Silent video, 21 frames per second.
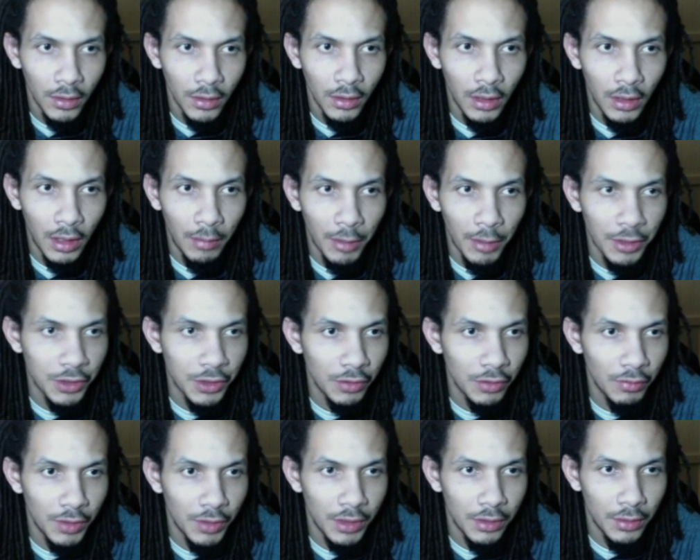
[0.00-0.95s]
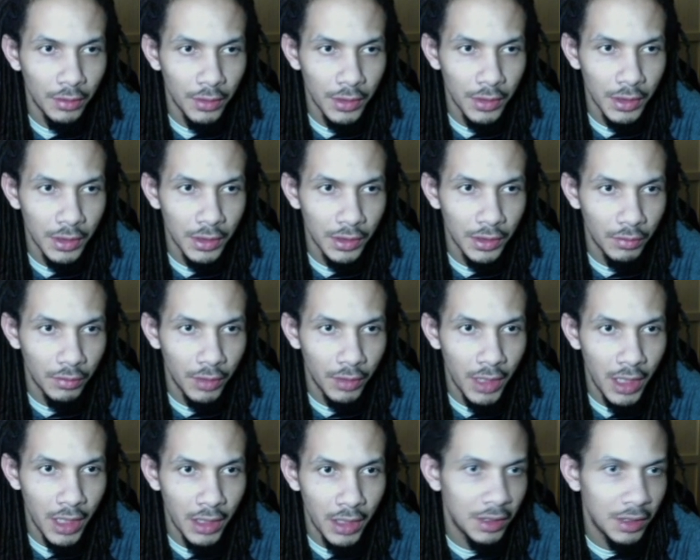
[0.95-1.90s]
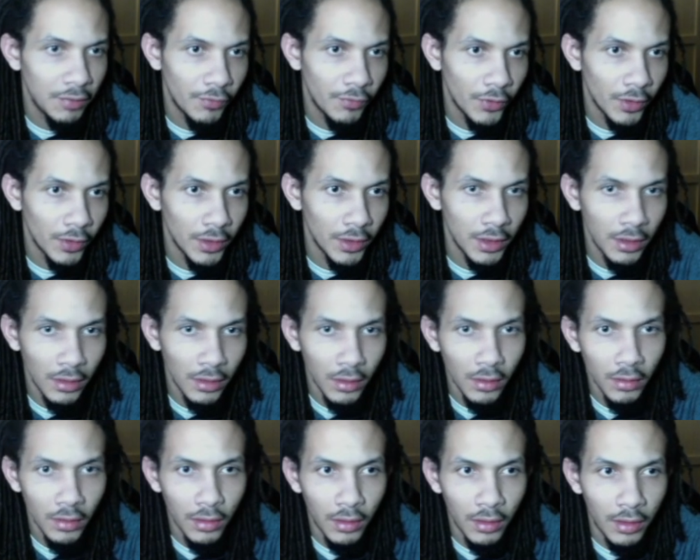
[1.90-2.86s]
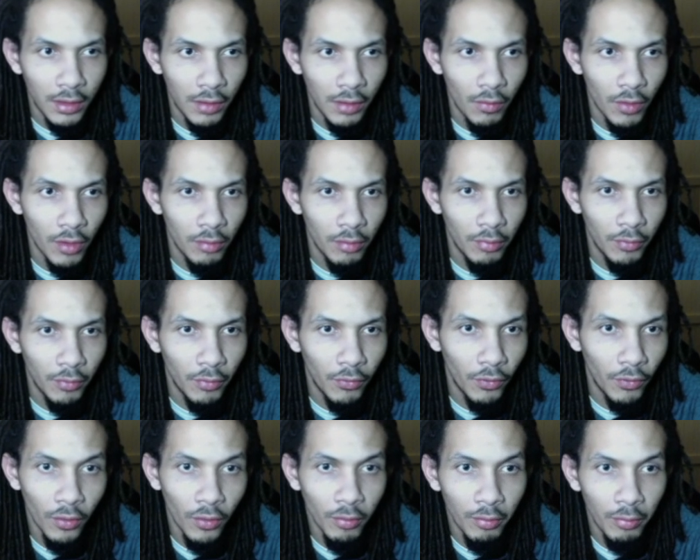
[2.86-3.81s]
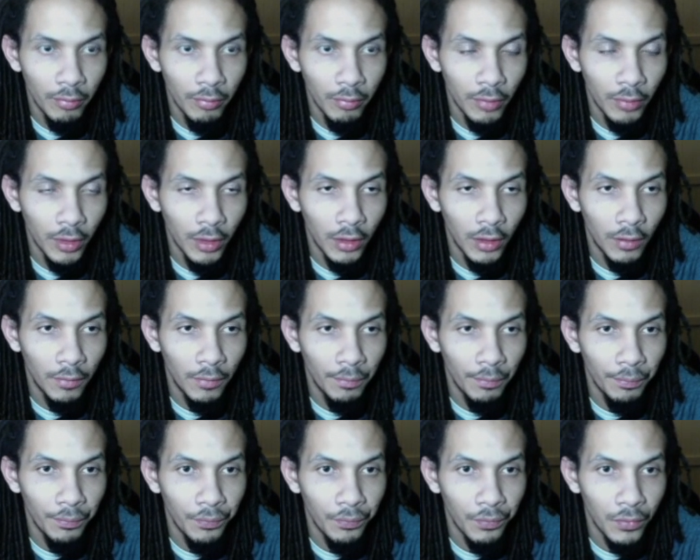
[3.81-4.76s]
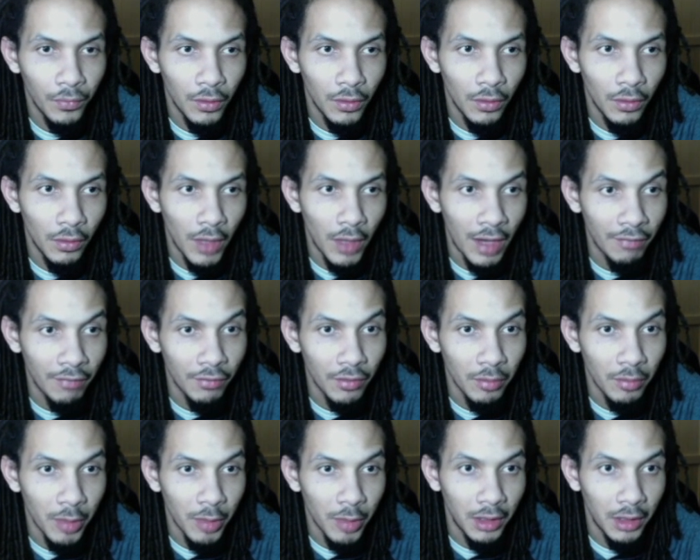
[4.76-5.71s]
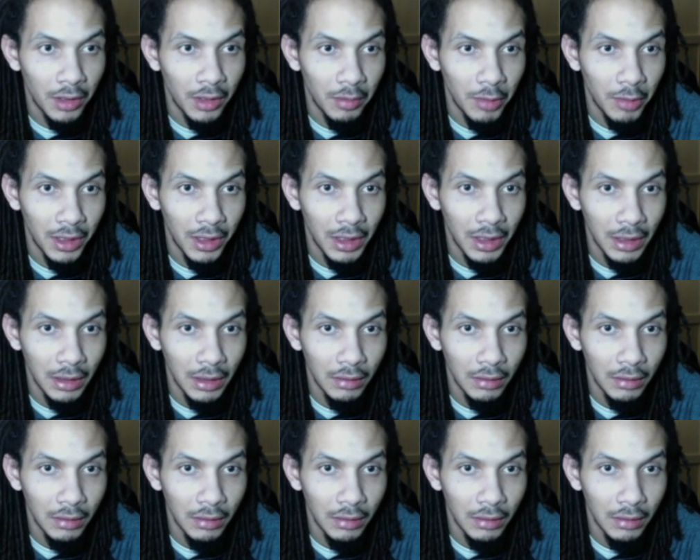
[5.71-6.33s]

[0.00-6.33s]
I'm not sure what Dillards is doing any differently than they were before, after the pandemic hit.